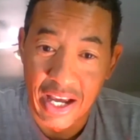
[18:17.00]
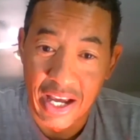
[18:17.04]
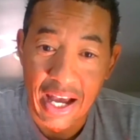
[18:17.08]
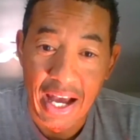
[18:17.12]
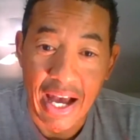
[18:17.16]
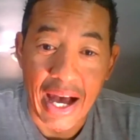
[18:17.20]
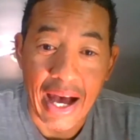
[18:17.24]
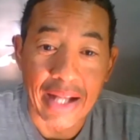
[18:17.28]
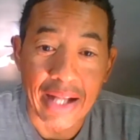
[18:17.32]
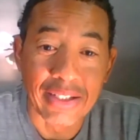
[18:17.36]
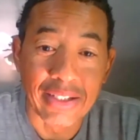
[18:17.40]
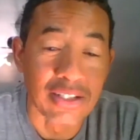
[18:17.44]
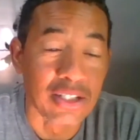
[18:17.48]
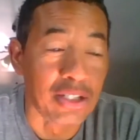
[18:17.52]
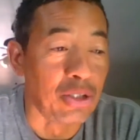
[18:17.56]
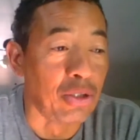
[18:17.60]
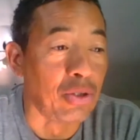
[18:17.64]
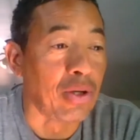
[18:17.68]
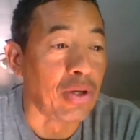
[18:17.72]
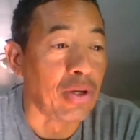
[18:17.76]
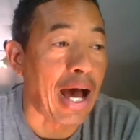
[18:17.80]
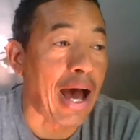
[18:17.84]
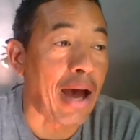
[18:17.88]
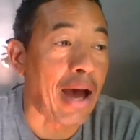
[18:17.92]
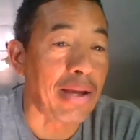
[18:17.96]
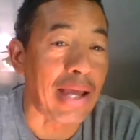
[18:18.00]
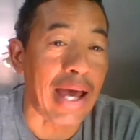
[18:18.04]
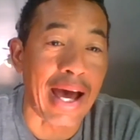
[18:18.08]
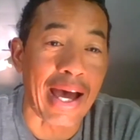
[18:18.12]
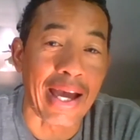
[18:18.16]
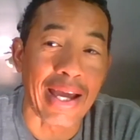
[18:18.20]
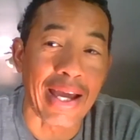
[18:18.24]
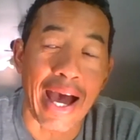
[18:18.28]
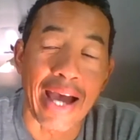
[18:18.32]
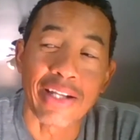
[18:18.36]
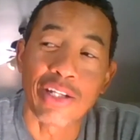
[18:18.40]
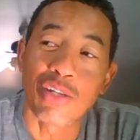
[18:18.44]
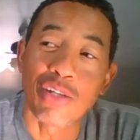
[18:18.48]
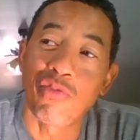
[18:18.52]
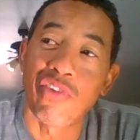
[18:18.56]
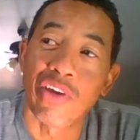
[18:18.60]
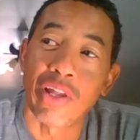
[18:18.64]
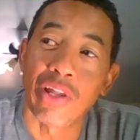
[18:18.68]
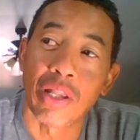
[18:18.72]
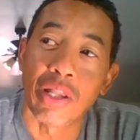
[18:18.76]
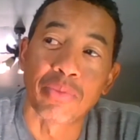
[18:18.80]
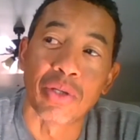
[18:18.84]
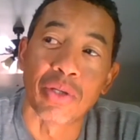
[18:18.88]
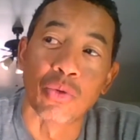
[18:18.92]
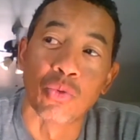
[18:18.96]
Dude, I
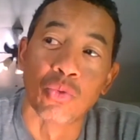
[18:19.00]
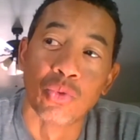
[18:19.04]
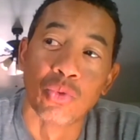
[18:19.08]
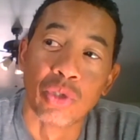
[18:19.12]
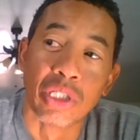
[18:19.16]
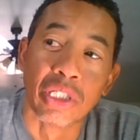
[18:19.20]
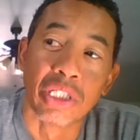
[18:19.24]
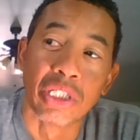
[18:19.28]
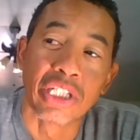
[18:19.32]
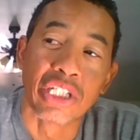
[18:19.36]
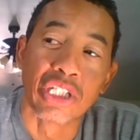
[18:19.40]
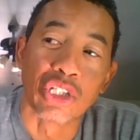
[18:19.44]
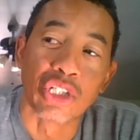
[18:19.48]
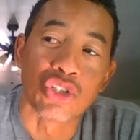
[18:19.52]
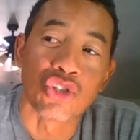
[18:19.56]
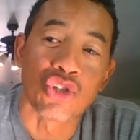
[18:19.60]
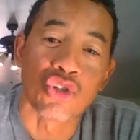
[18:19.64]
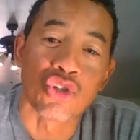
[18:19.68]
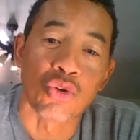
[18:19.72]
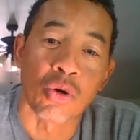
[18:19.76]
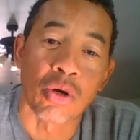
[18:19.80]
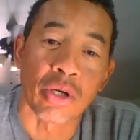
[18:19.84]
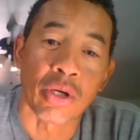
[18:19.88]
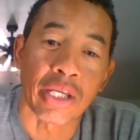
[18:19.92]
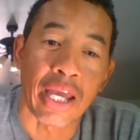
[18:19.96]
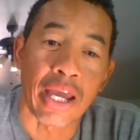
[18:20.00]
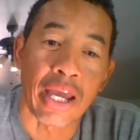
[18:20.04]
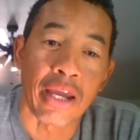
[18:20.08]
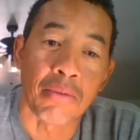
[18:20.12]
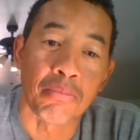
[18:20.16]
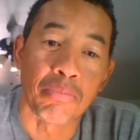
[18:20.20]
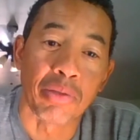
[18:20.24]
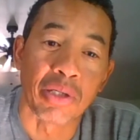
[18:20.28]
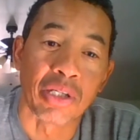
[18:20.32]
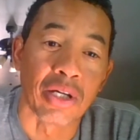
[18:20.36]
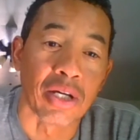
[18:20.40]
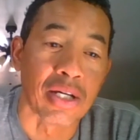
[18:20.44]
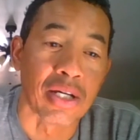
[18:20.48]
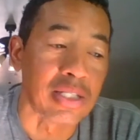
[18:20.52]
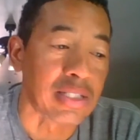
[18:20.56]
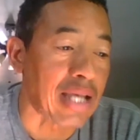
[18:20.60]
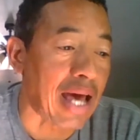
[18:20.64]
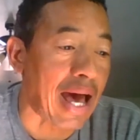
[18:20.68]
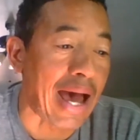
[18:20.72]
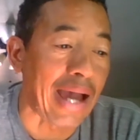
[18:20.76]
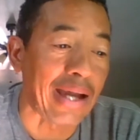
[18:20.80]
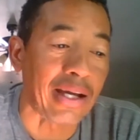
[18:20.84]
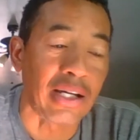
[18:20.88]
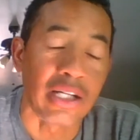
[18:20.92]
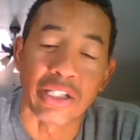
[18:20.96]
developed a really good short game because
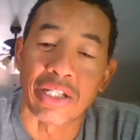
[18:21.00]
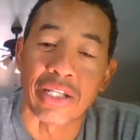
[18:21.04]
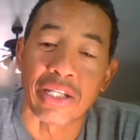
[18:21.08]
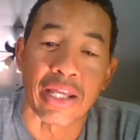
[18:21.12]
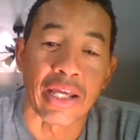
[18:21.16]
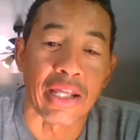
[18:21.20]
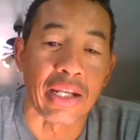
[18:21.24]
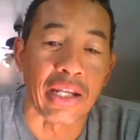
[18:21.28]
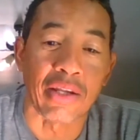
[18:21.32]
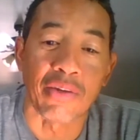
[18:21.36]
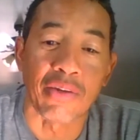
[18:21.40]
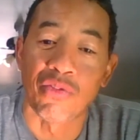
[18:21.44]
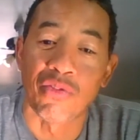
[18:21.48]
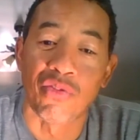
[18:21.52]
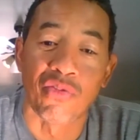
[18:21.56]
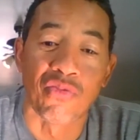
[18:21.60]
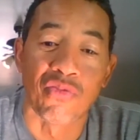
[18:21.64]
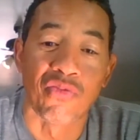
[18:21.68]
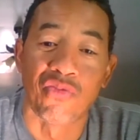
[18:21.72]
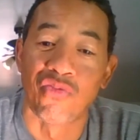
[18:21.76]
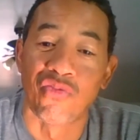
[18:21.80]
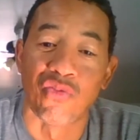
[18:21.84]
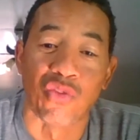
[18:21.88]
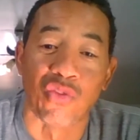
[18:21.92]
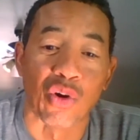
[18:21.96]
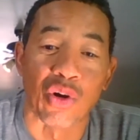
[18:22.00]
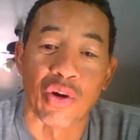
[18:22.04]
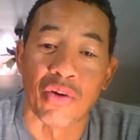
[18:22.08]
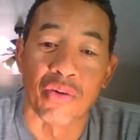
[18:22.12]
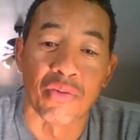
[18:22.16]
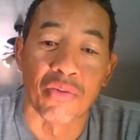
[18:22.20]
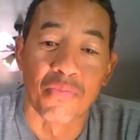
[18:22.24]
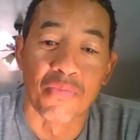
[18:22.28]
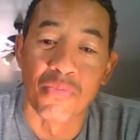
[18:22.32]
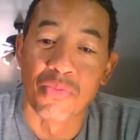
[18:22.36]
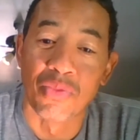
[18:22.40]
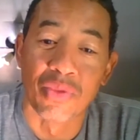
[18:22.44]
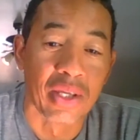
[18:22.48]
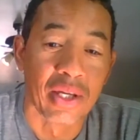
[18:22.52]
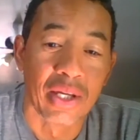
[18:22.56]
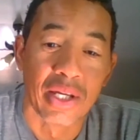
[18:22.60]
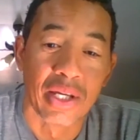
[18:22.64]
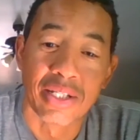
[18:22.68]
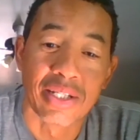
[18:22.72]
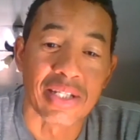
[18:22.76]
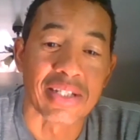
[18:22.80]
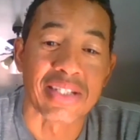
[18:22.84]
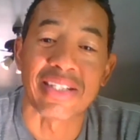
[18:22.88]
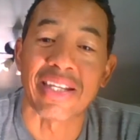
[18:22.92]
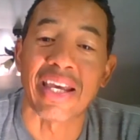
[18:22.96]
I couldn't hit it
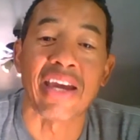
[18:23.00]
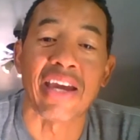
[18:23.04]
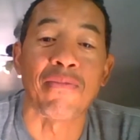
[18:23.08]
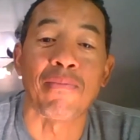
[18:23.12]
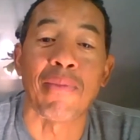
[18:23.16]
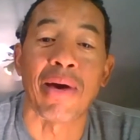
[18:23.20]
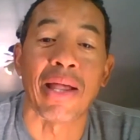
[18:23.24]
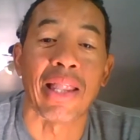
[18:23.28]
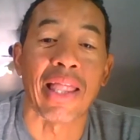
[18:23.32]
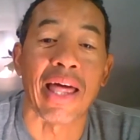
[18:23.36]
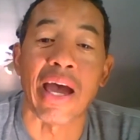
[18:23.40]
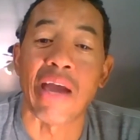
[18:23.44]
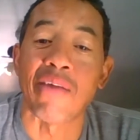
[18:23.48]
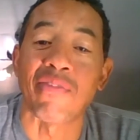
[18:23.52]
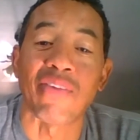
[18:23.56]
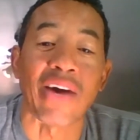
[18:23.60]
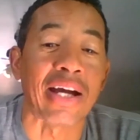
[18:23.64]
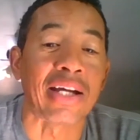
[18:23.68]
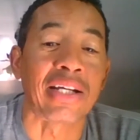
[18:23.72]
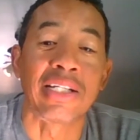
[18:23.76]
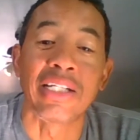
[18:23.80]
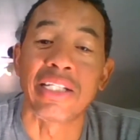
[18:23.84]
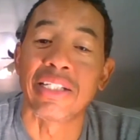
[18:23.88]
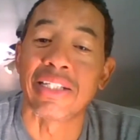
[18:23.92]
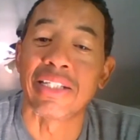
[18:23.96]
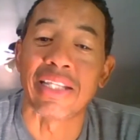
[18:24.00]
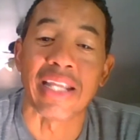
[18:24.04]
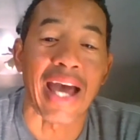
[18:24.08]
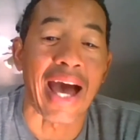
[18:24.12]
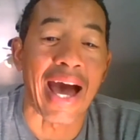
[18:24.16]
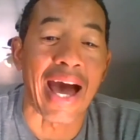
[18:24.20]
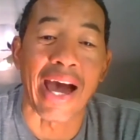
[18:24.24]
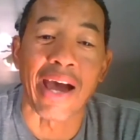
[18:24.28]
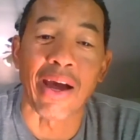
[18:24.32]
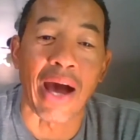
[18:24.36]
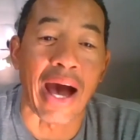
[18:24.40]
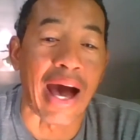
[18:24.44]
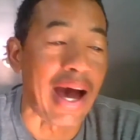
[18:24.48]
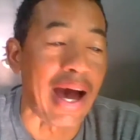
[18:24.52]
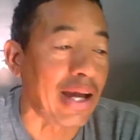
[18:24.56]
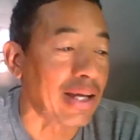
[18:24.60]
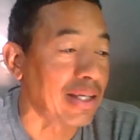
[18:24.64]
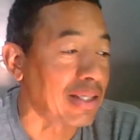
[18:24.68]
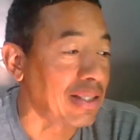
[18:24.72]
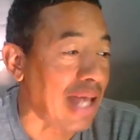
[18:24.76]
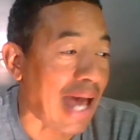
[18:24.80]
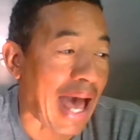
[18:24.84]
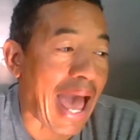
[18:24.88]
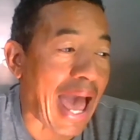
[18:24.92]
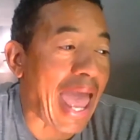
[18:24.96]
to save my life. I
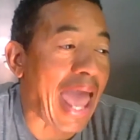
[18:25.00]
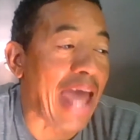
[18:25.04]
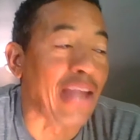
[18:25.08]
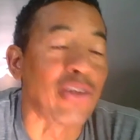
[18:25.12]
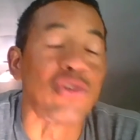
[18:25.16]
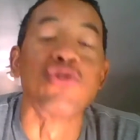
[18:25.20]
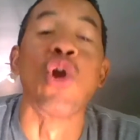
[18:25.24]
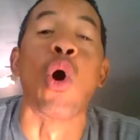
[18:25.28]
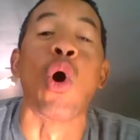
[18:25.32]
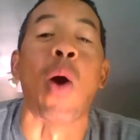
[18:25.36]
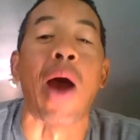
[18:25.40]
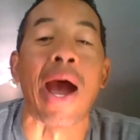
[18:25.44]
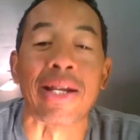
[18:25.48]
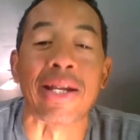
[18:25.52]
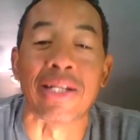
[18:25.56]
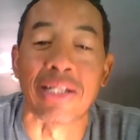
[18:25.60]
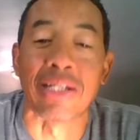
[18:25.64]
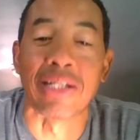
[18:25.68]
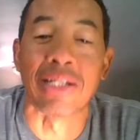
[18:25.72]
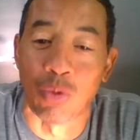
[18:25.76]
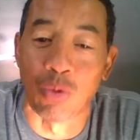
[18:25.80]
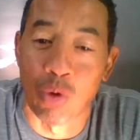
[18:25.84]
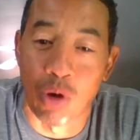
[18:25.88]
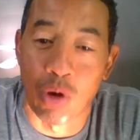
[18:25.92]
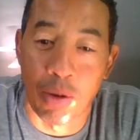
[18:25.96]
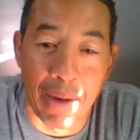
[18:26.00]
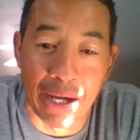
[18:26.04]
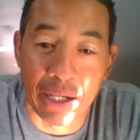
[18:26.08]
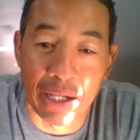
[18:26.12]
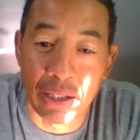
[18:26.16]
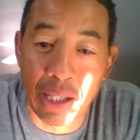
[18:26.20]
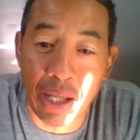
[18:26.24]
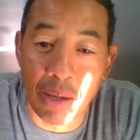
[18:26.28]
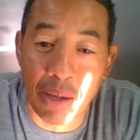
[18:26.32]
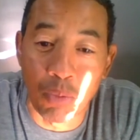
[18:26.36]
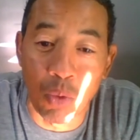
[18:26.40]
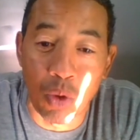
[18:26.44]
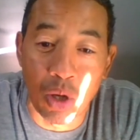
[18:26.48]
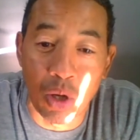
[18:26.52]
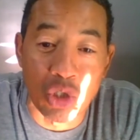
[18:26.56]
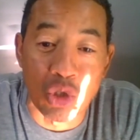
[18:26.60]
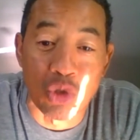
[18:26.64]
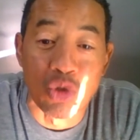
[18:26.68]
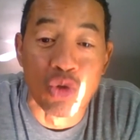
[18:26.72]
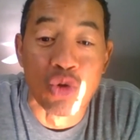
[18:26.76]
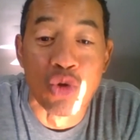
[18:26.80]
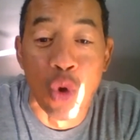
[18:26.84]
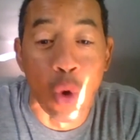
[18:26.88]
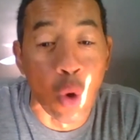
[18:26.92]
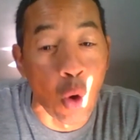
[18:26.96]
had no idea where my club was,
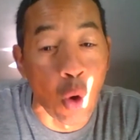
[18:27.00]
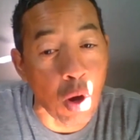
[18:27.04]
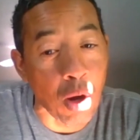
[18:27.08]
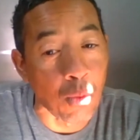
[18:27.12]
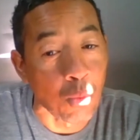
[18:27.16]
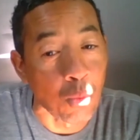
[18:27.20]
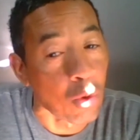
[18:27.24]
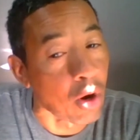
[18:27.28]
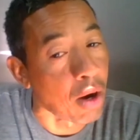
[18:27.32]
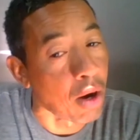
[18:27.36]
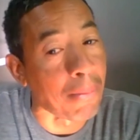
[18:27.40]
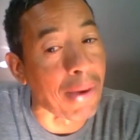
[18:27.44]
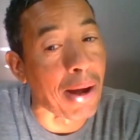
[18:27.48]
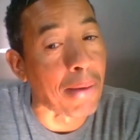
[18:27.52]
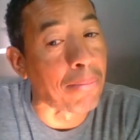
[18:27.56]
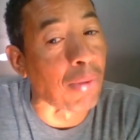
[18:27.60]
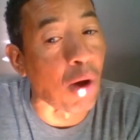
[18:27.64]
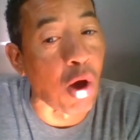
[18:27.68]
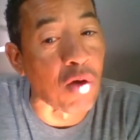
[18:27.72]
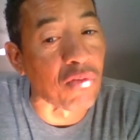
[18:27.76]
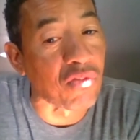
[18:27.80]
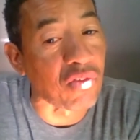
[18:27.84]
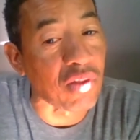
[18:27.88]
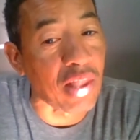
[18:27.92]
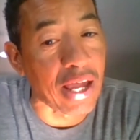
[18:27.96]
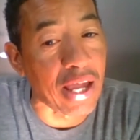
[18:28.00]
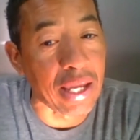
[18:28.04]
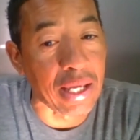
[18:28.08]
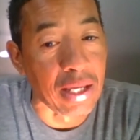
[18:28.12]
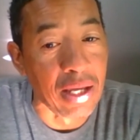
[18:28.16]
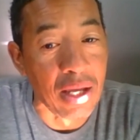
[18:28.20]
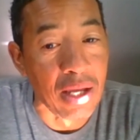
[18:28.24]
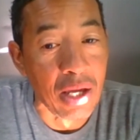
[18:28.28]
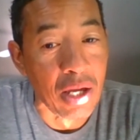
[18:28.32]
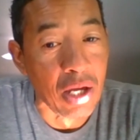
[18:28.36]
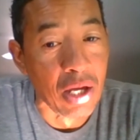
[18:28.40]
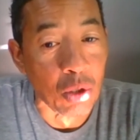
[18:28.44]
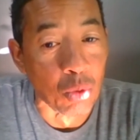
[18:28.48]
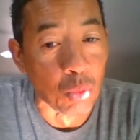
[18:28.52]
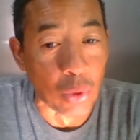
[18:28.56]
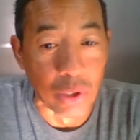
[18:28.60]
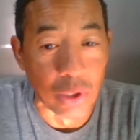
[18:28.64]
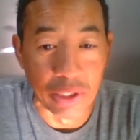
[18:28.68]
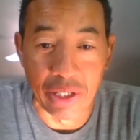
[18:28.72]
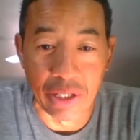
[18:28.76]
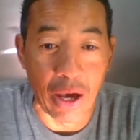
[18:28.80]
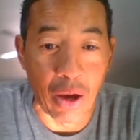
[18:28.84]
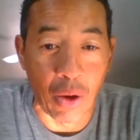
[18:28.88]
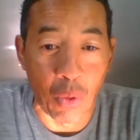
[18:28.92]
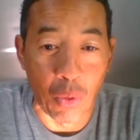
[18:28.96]
nor where my ball flight would
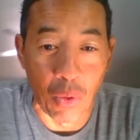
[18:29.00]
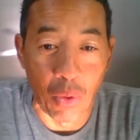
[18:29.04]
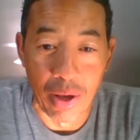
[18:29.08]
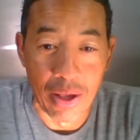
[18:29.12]
go.